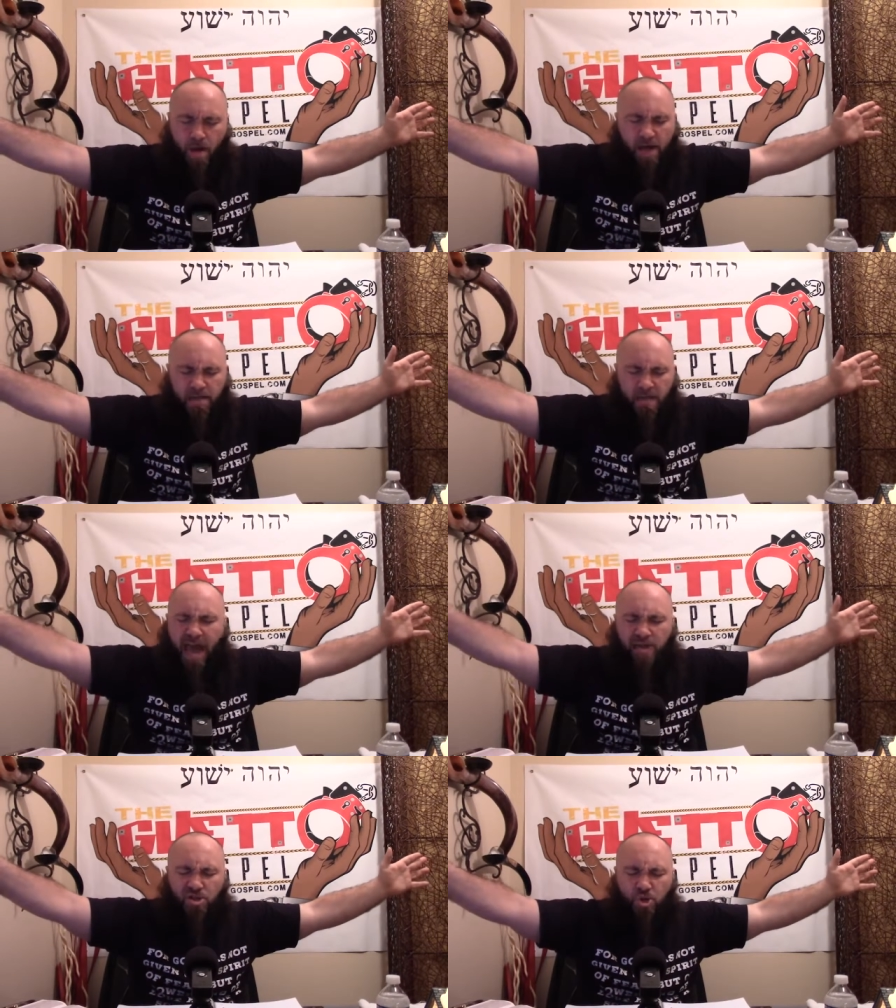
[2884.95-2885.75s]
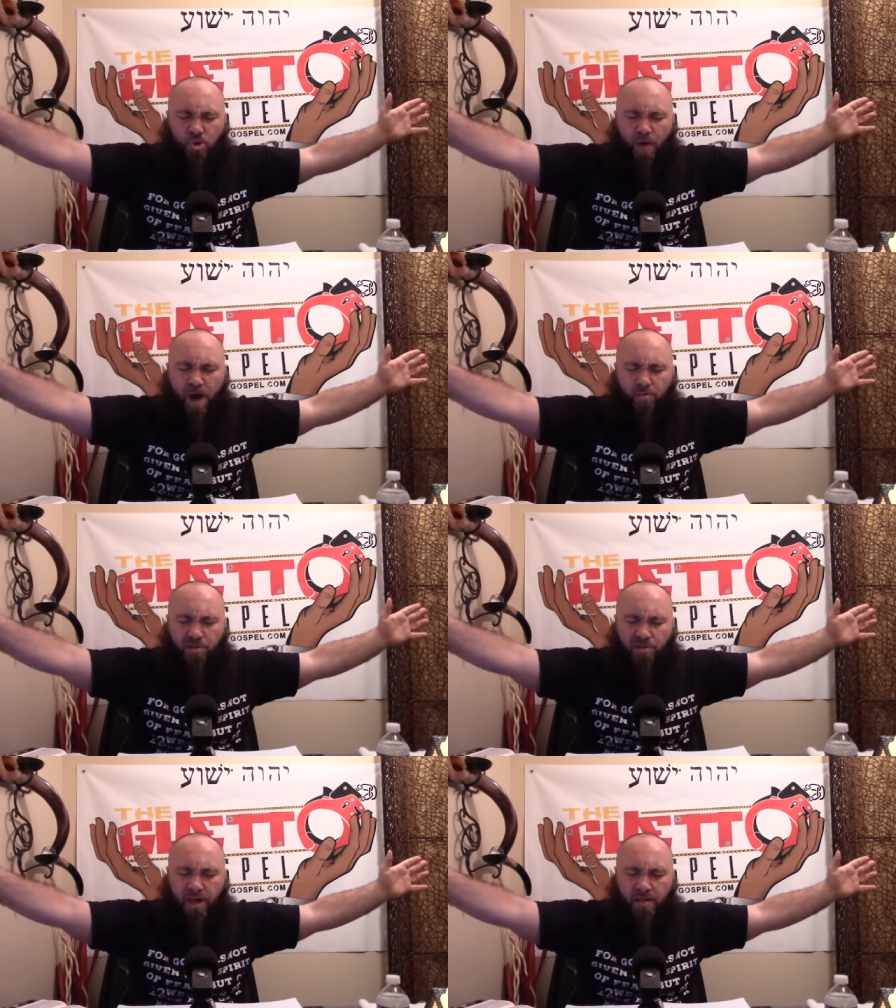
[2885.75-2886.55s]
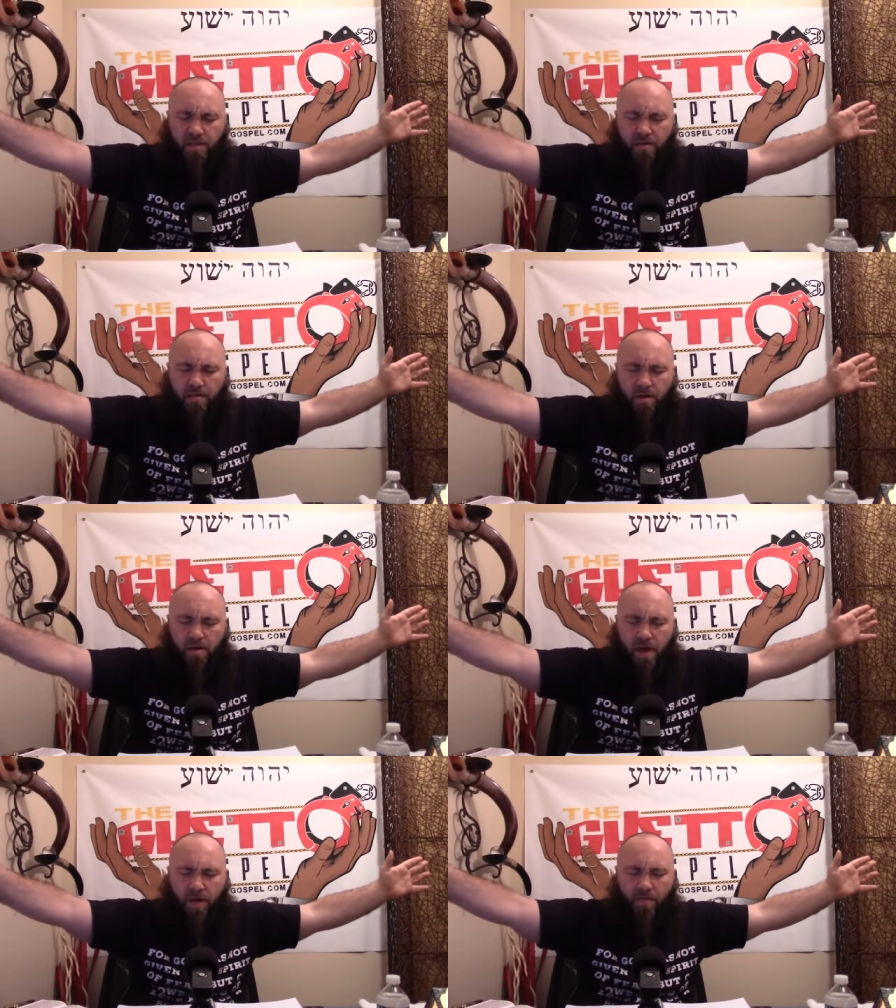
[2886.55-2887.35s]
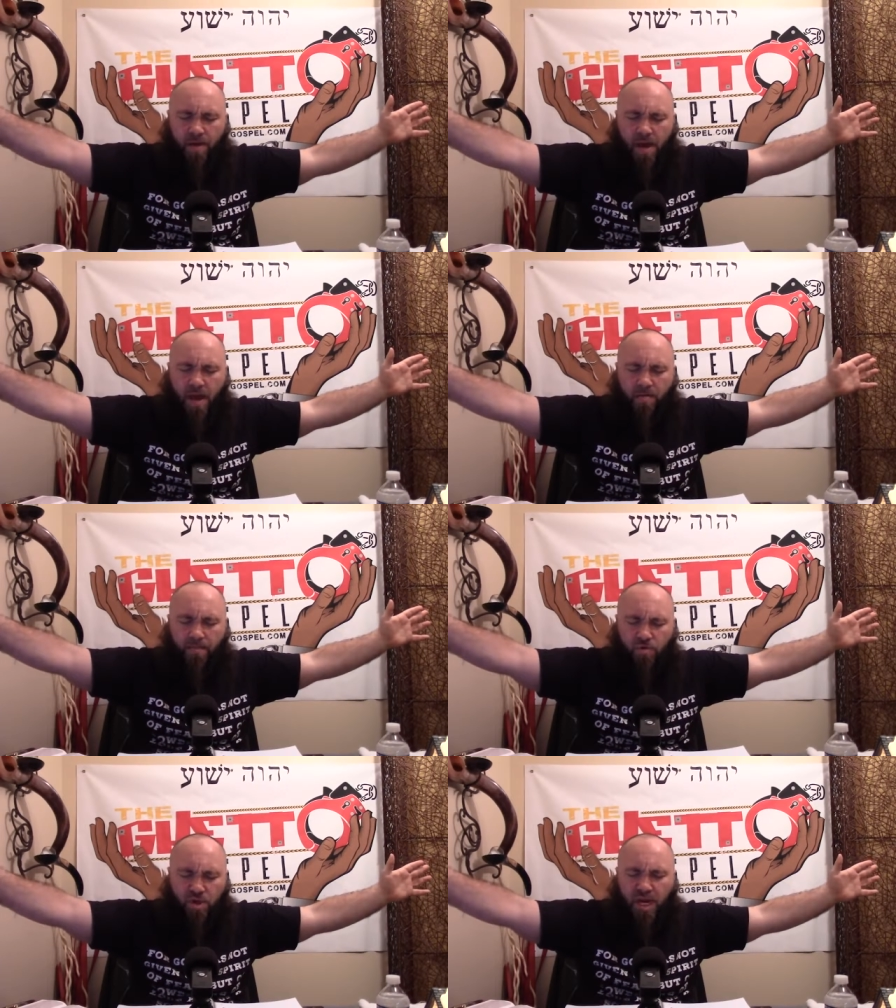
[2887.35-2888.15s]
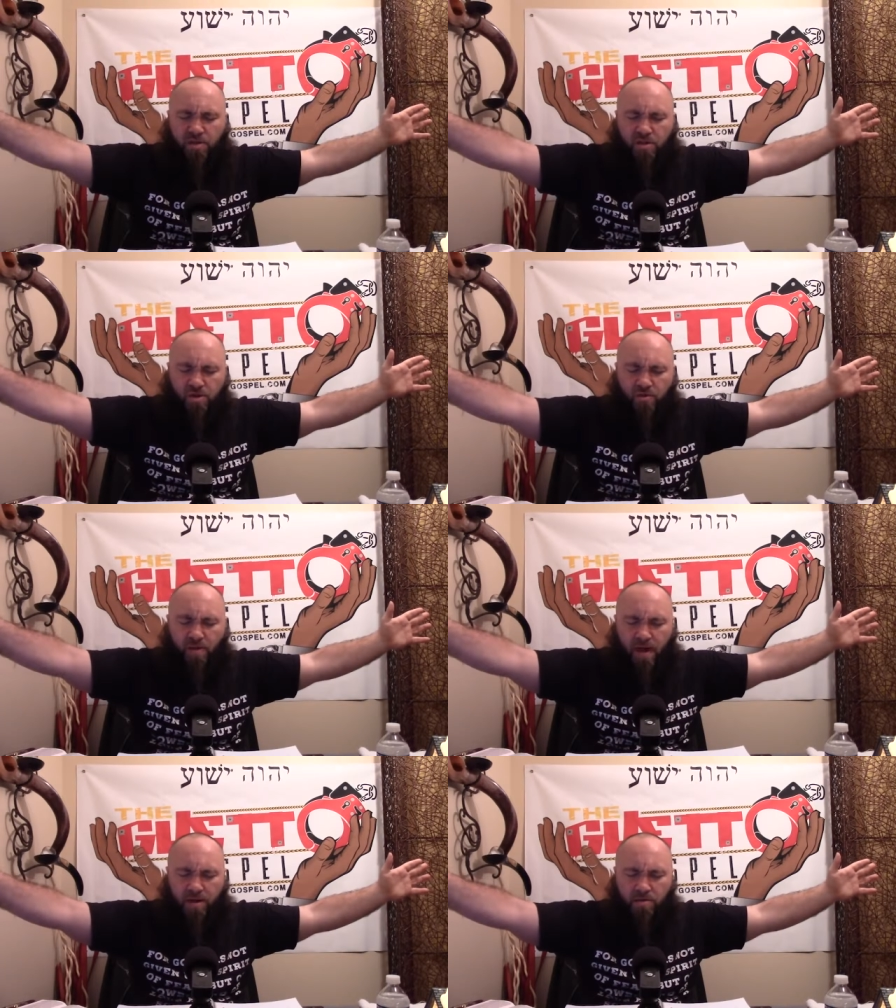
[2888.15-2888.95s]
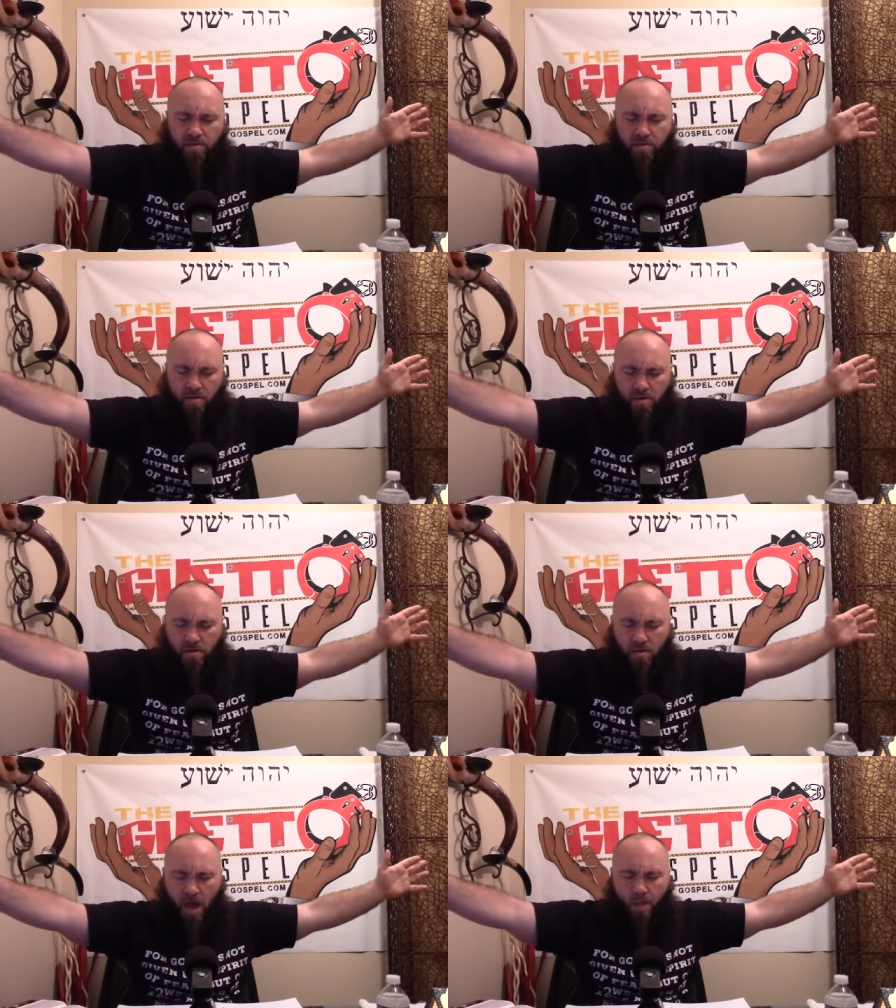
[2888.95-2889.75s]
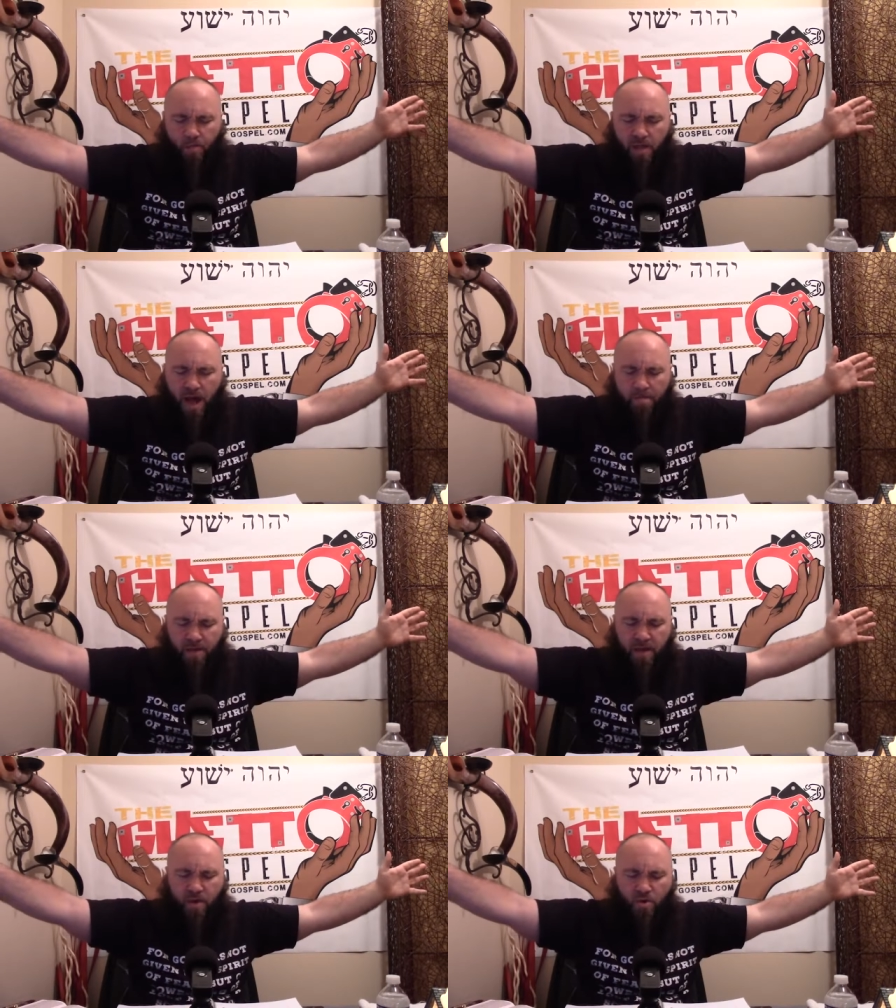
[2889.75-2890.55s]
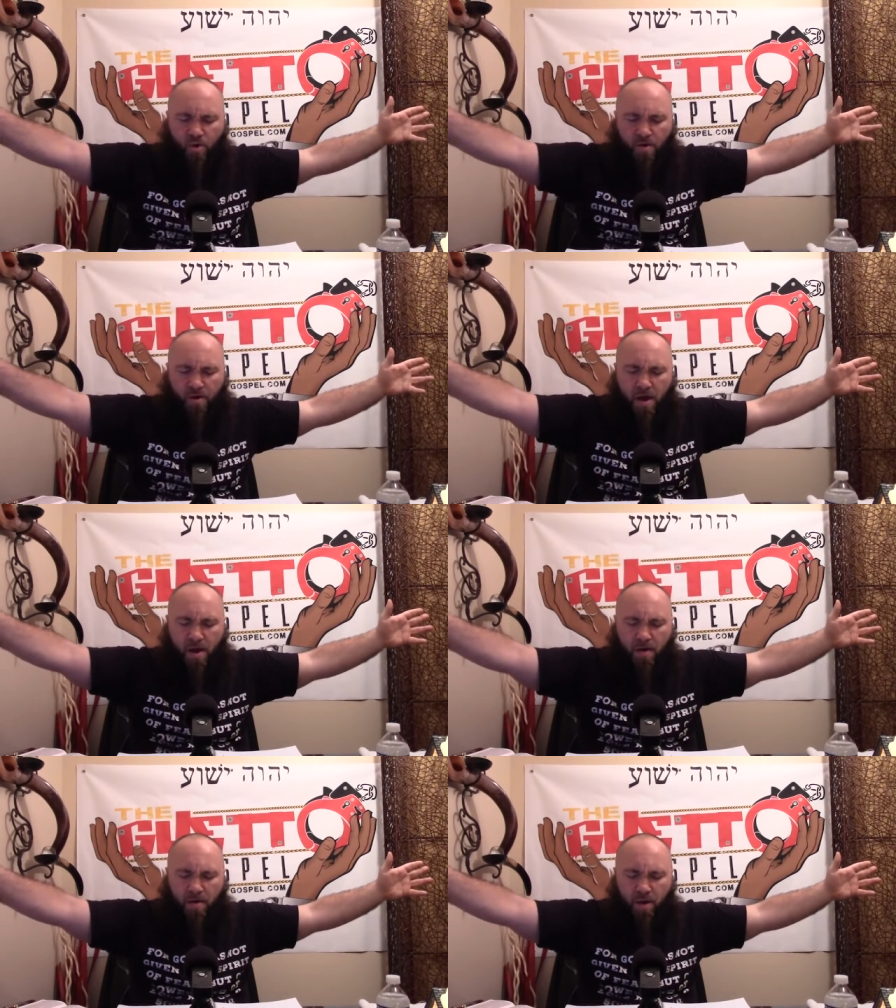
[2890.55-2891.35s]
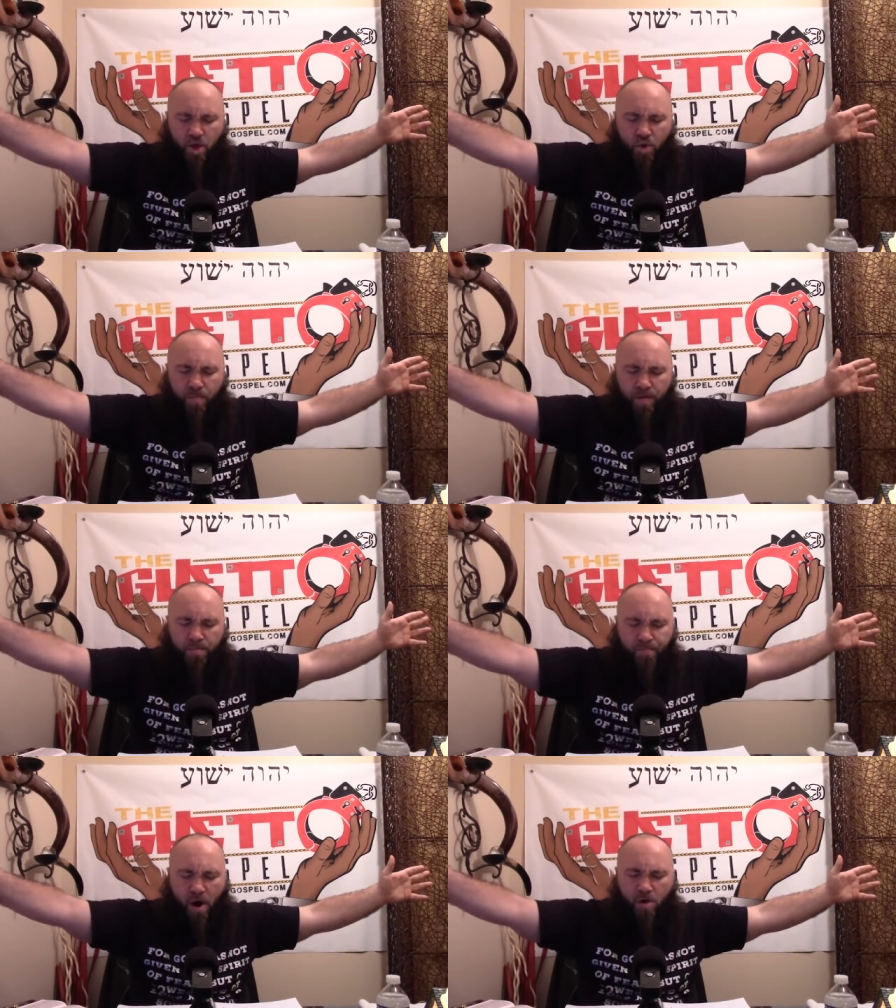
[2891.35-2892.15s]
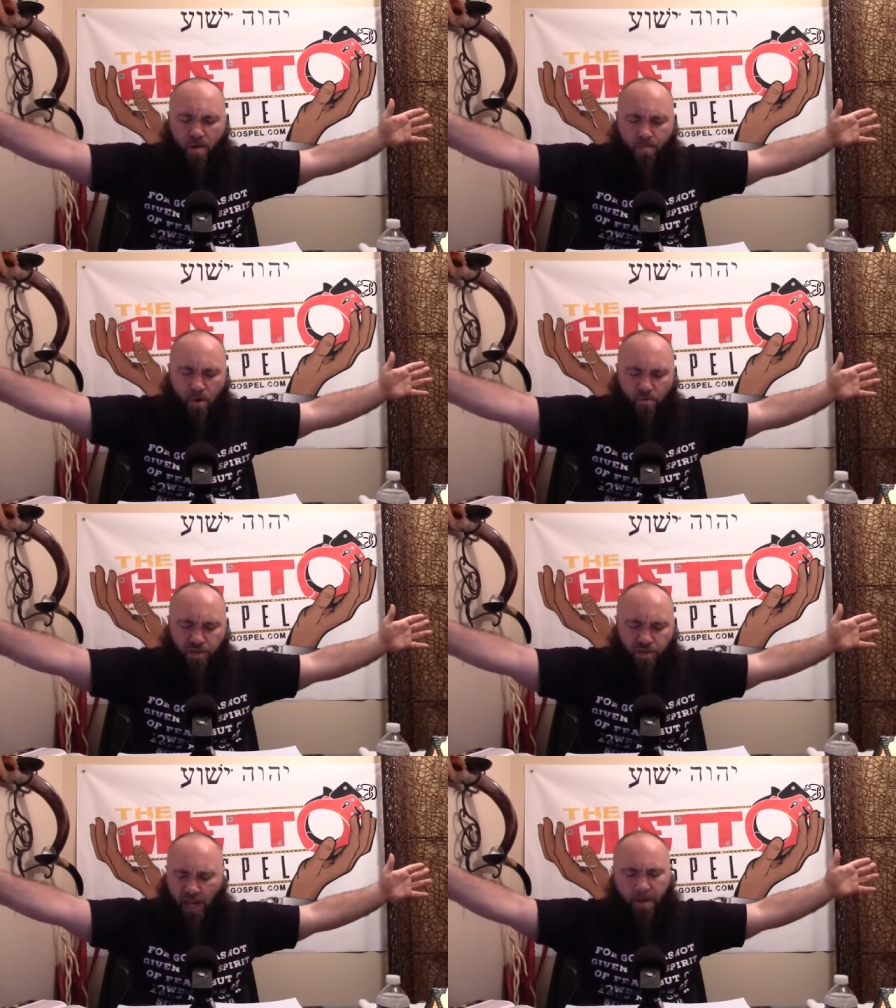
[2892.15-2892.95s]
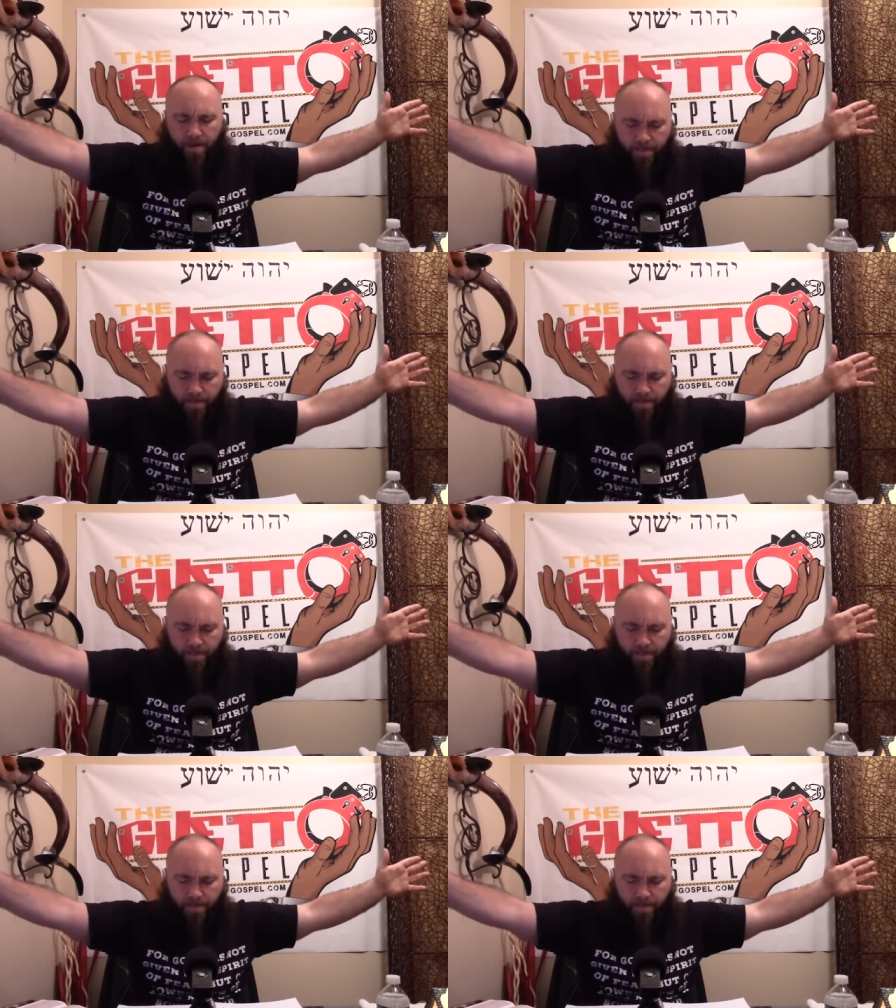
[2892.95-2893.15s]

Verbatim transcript: I cast you out, Satan, in the name of Jesus Christ. I will not be your human Pergamos.